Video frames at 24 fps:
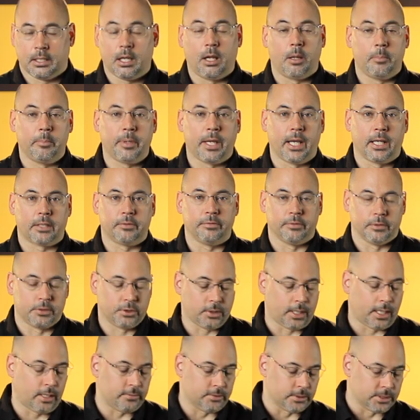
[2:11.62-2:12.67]
compact for
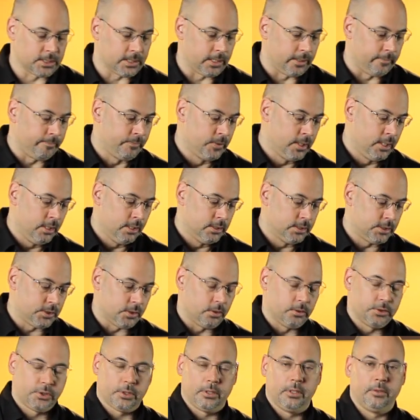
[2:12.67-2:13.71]
travel, say.
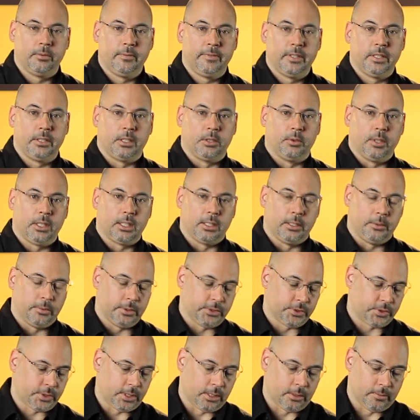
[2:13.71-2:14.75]
So I'll show you very quickly. We're
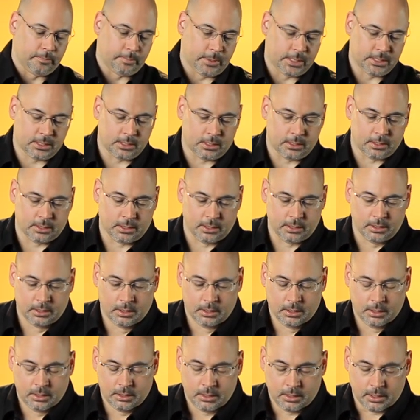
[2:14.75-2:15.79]
just going to basically
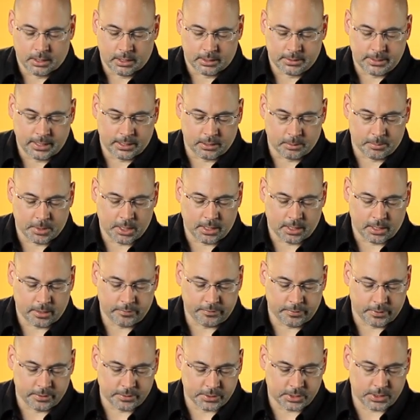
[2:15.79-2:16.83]
take them
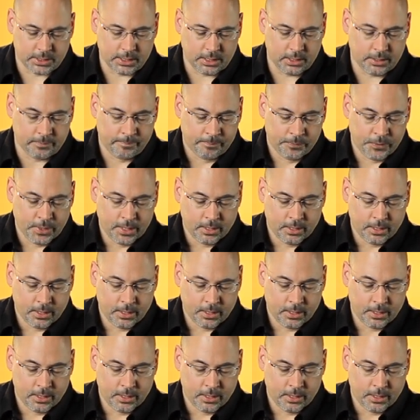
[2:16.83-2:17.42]
off, and you'll see,